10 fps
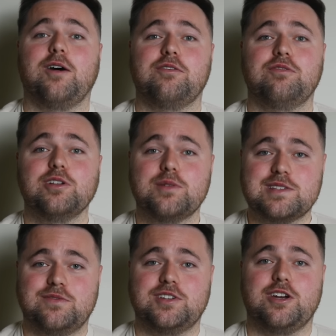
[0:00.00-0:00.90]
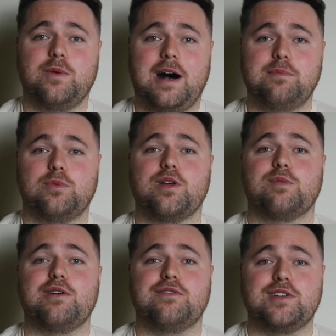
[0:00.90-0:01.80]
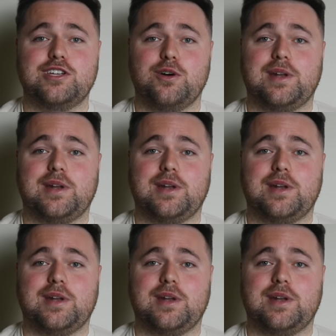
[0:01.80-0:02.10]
I'll follow this video up with my video